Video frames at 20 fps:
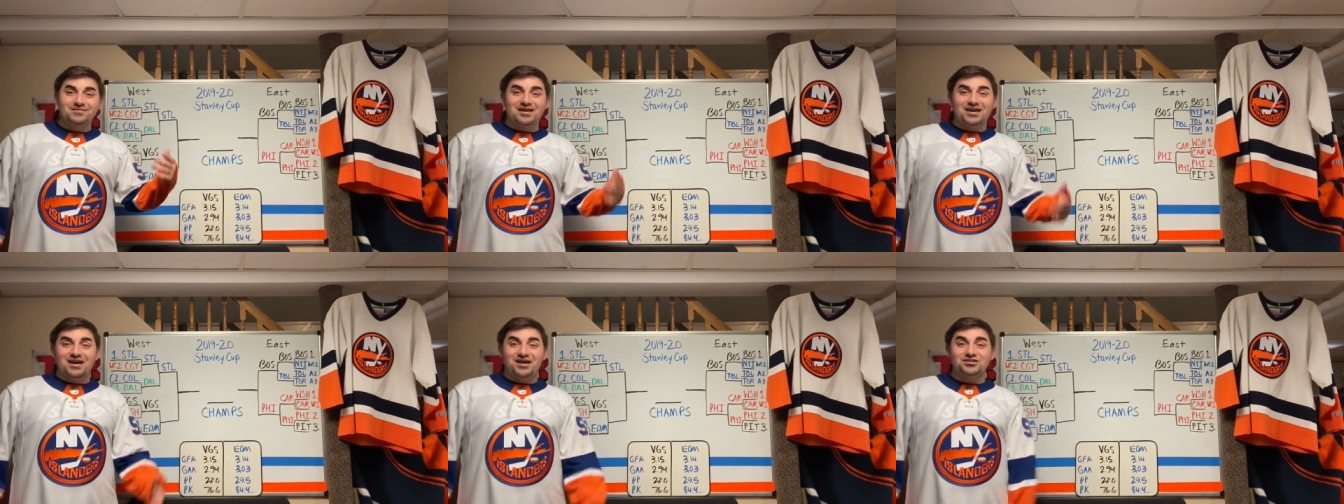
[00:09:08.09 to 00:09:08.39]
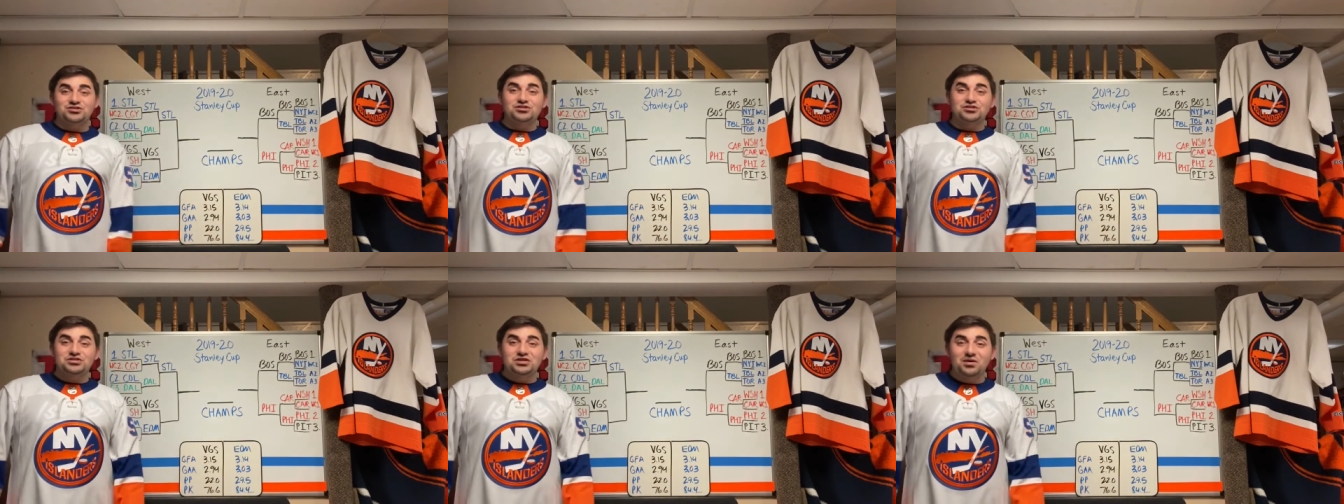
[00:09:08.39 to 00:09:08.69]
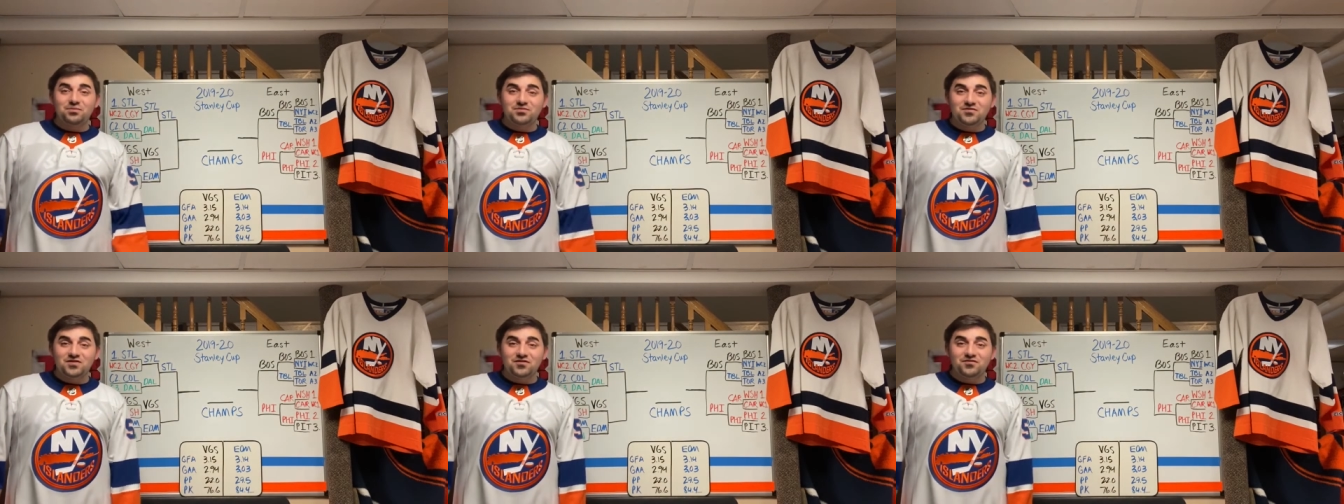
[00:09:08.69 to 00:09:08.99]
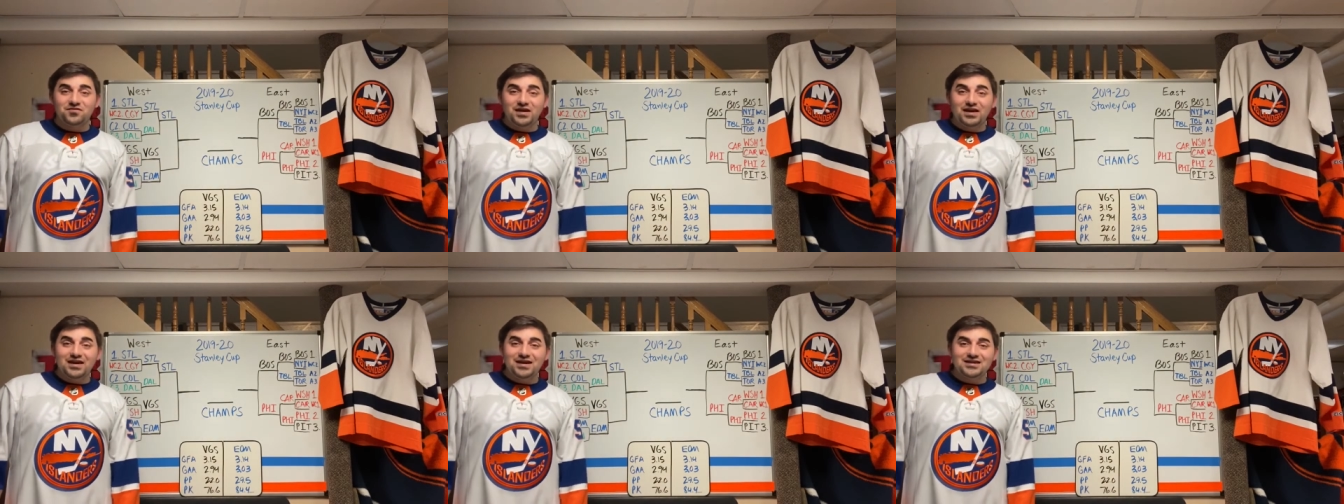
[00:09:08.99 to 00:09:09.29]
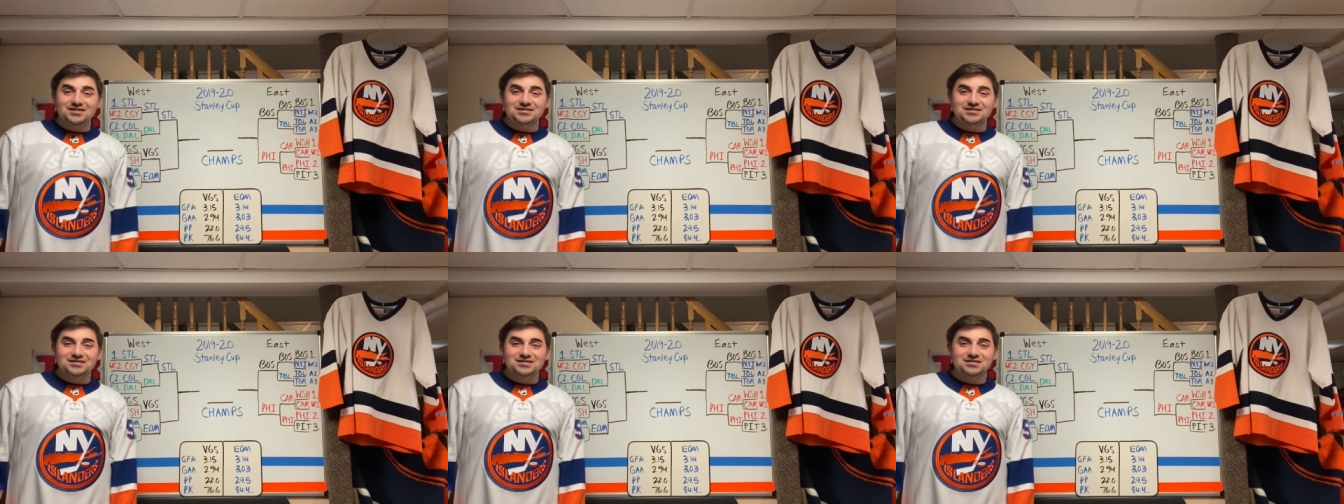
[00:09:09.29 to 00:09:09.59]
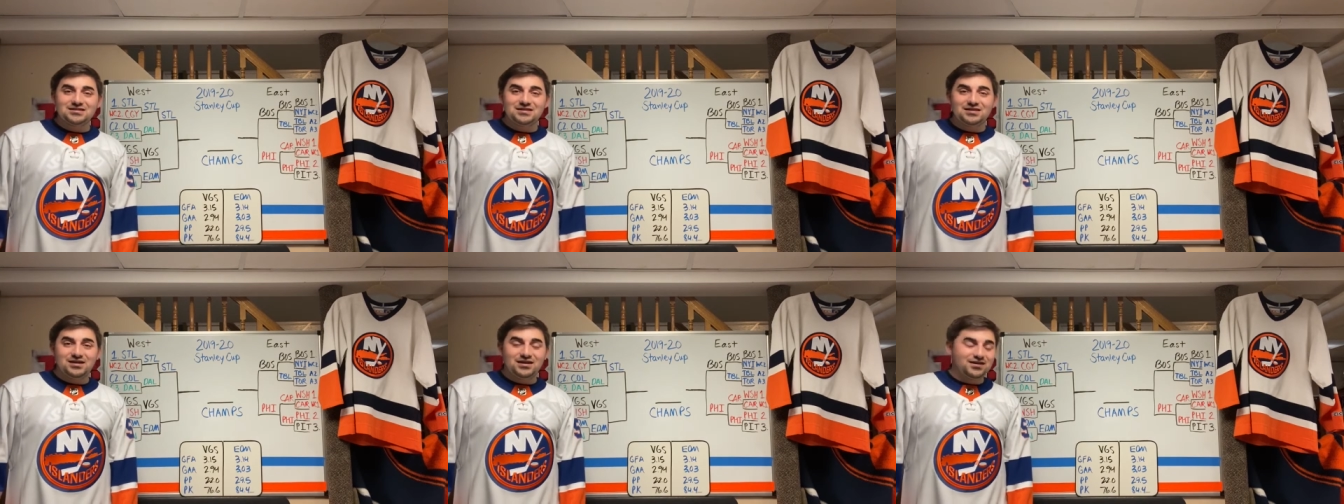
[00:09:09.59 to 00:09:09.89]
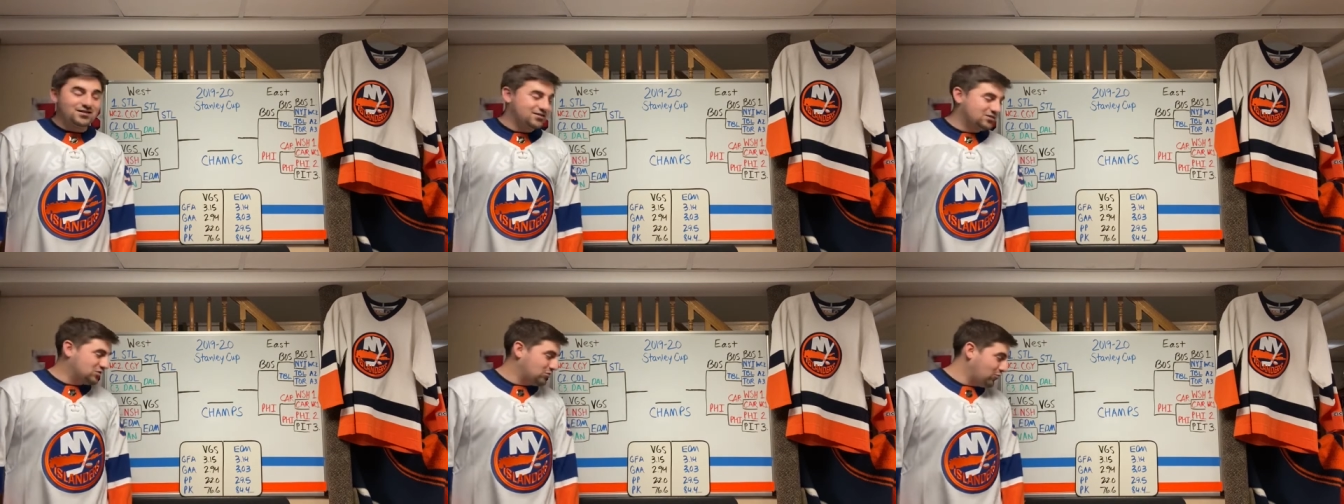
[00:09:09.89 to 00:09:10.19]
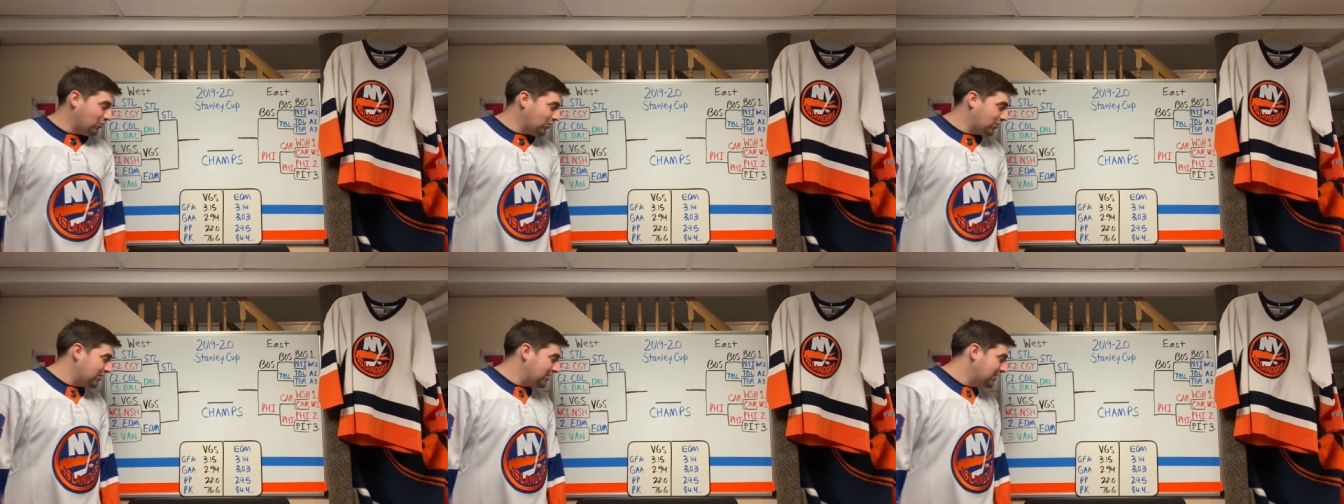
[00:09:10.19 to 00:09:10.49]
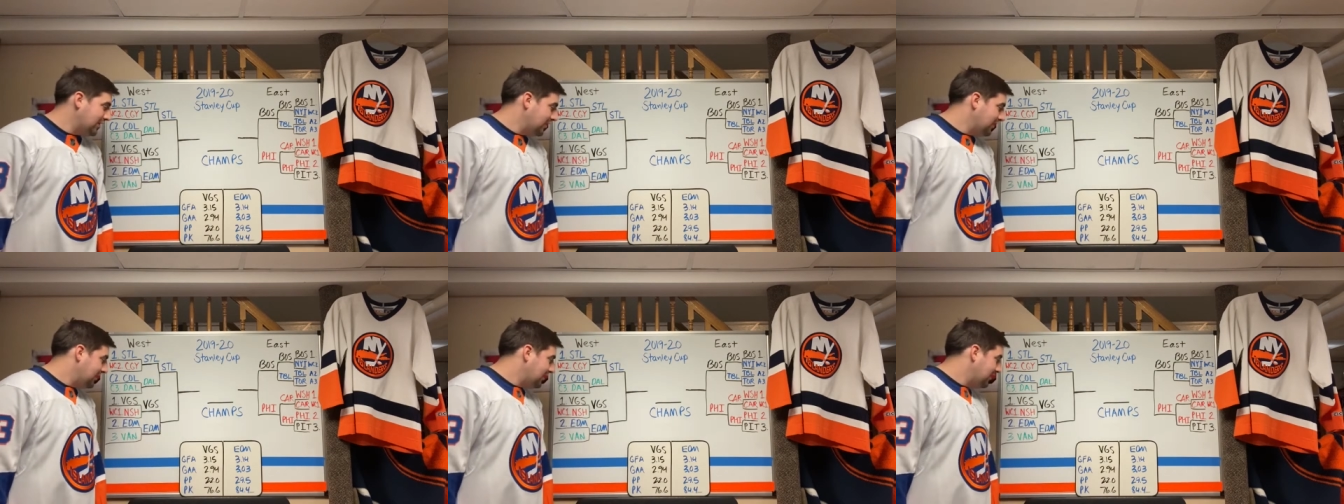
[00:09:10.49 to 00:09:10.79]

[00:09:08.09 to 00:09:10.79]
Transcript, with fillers: catches up to Vegas in this one.